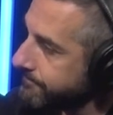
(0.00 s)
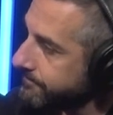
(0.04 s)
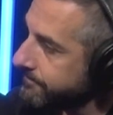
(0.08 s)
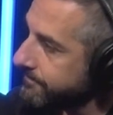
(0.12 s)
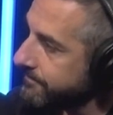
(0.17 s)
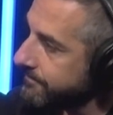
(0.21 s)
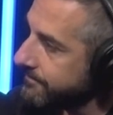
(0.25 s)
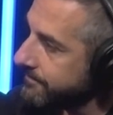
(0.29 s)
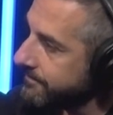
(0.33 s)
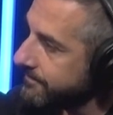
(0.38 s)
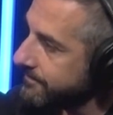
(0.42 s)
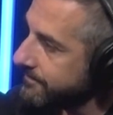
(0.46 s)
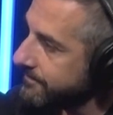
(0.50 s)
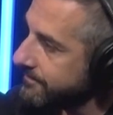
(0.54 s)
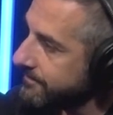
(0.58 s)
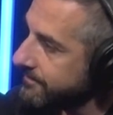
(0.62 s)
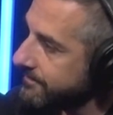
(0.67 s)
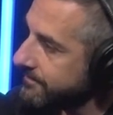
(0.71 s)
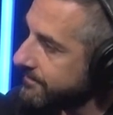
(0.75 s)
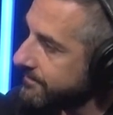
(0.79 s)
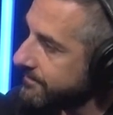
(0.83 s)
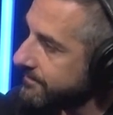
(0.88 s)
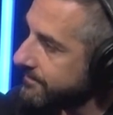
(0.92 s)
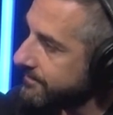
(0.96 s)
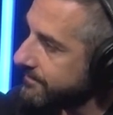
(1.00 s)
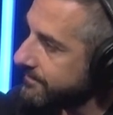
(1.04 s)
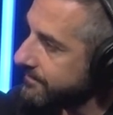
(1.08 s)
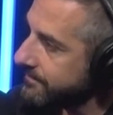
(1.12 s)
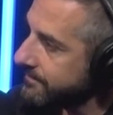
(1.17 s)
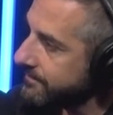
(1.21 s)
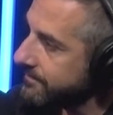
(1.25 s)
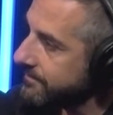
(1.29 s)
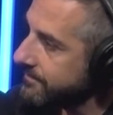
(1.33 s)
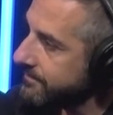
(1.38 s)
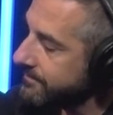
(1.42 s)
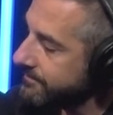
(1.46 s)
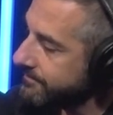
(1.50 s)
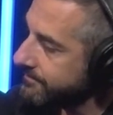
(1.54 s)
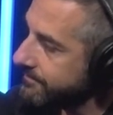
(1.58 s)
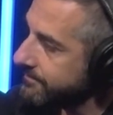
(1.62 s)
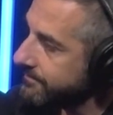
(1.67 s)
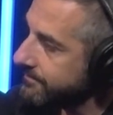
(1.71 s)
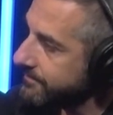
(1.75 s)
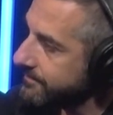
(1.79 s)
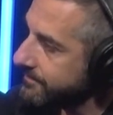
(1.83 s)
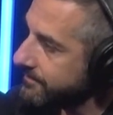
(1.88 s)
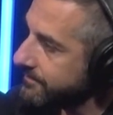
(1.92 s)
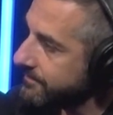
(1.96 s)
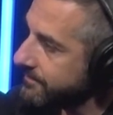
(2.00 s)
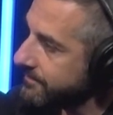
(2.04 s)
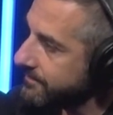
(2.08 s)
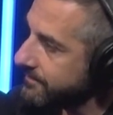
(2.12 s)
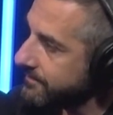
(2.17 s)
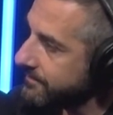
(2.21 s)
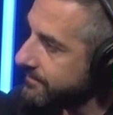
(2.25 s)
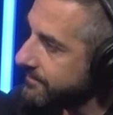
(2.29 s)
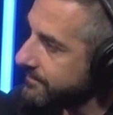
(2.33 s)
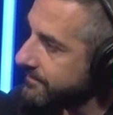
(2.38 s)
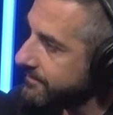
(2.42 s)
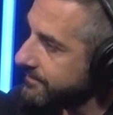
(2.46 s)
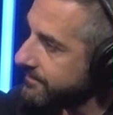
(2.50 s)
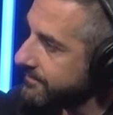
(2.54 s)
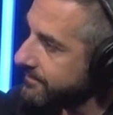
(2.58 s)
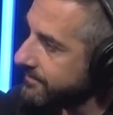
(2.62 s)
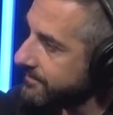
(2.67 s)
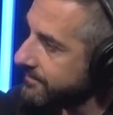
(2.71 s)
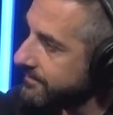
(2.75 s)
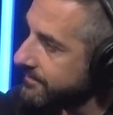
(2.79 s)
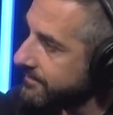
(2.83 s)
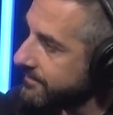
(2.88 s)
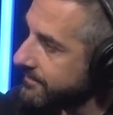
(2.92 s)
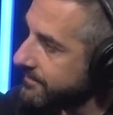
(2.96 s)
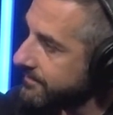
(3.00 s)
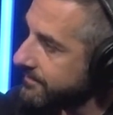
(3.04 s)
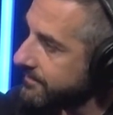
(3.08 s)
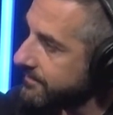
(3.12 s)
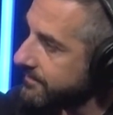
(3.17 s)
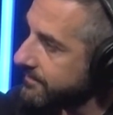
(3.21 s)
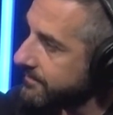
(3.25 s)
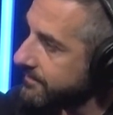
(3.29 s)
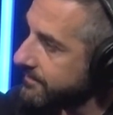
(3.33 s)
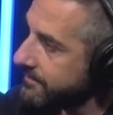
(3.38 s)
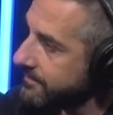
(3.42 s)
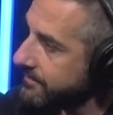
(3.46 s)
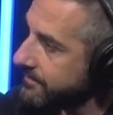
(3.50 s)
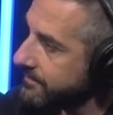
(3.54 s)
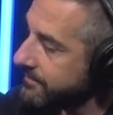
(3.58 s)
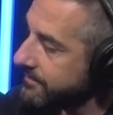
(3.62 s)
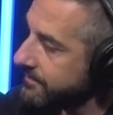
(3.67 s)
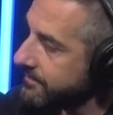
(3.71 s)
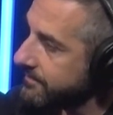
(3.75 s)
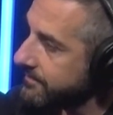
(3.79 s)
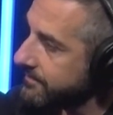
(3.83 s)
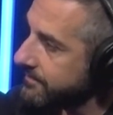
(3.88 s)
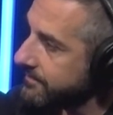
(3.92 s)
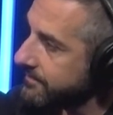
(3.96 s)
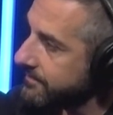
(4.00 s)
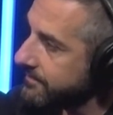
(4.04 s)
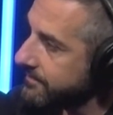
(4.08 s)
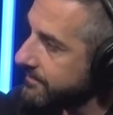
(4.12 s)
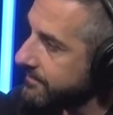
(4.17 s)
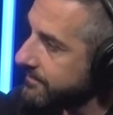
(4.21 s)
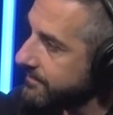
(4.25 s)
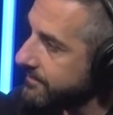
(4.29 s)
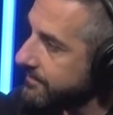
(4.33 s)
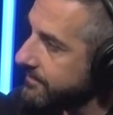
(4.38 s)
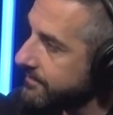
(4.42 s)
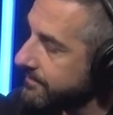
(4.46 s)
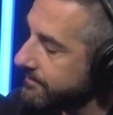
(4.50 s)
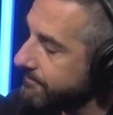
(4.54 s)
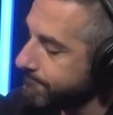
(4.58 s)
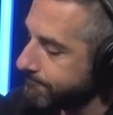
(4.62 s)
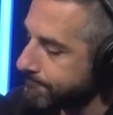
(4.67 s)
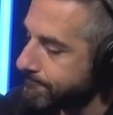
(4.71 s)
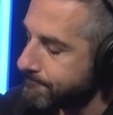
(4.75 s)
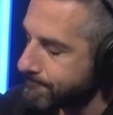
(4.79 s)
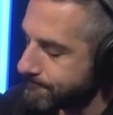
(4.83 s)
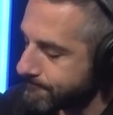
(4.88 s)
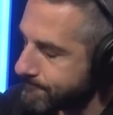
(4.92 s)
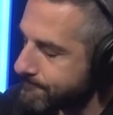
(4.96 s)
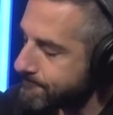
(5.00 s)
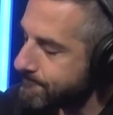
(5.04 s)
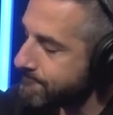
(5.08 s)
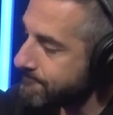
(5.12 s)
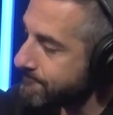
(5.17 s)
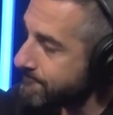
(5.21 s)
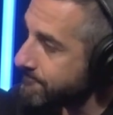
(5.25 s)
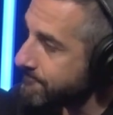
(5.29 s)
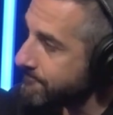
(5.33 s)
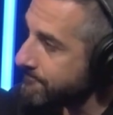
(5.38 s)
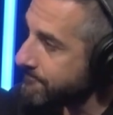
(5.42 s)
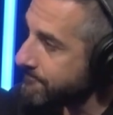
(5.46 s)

(not speaking)